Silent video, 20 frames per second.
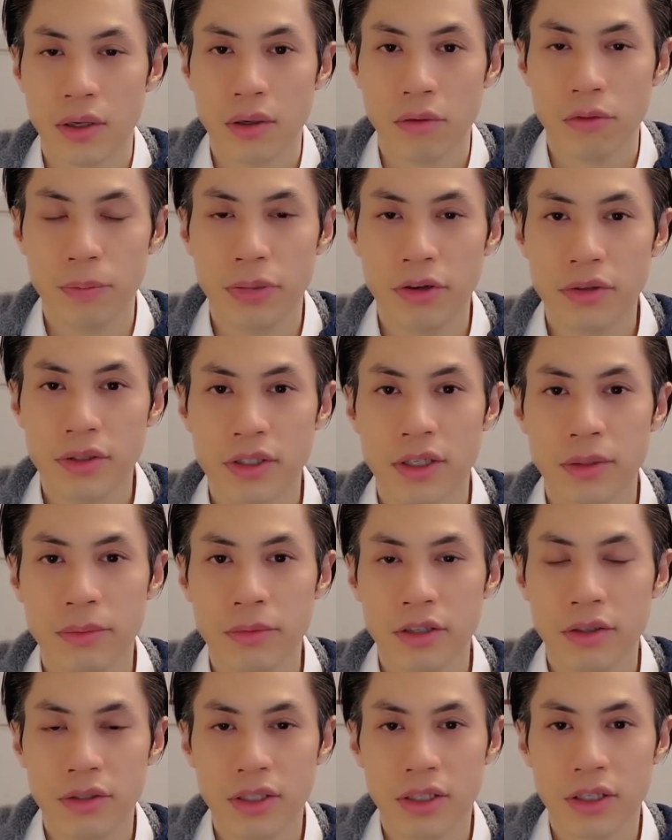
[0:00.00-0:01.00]
We built the
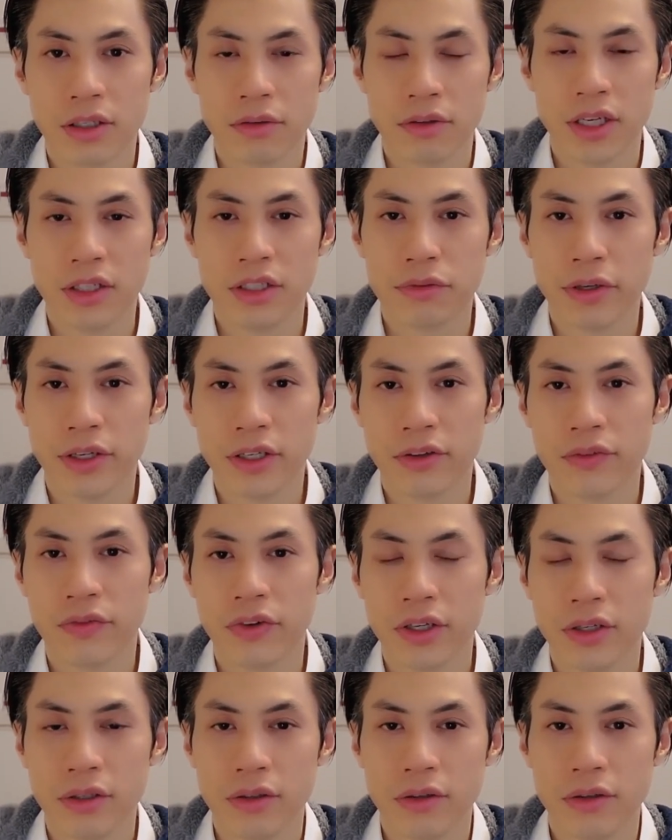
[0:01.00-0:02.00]
community, created training
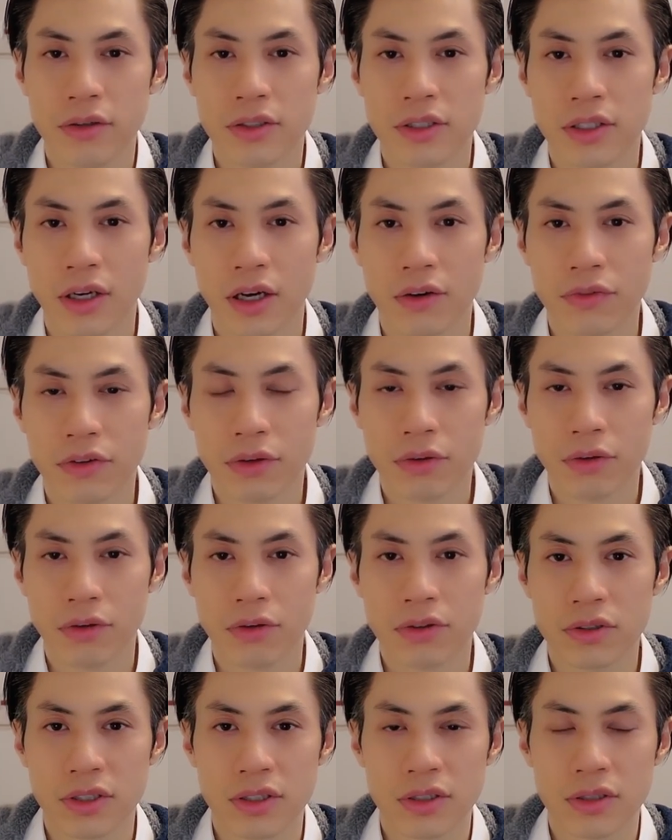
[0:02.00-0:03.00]
videos, and offered
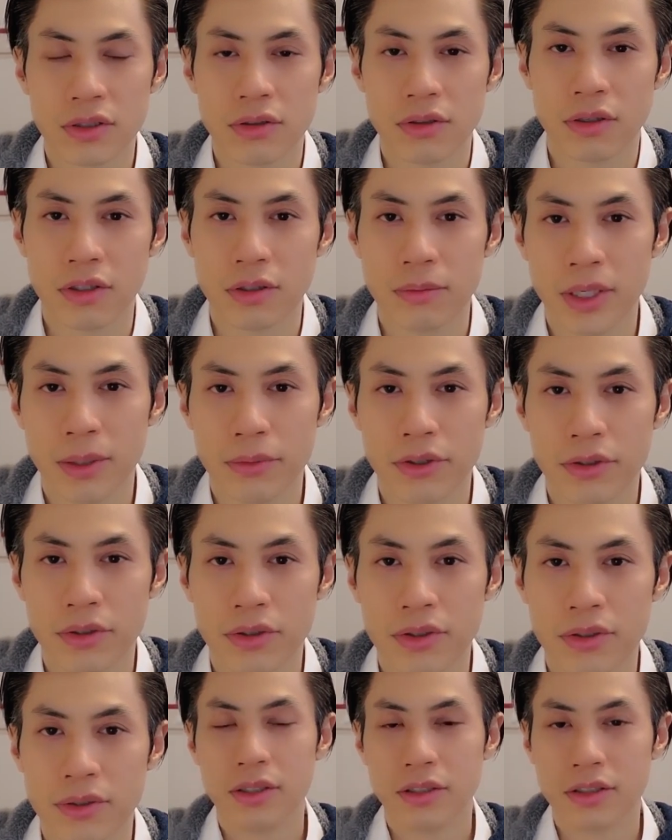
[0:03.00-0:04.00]
courses to all the members.